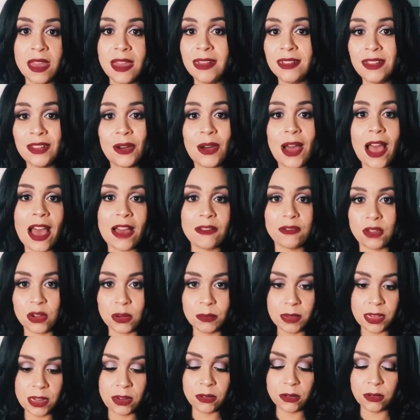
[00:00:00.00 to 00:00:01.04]
until after
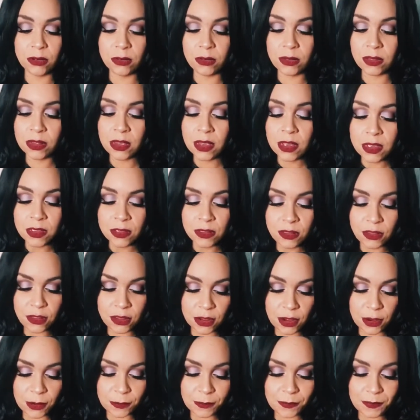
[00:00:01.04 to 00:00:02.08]
my cruise.
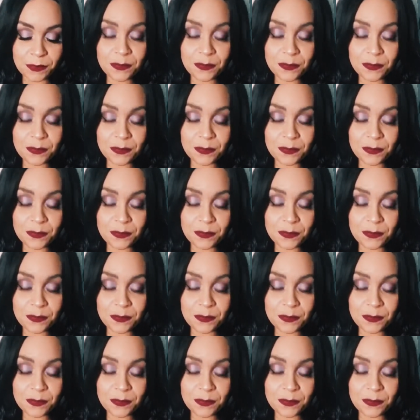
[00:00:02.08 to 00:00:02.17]
So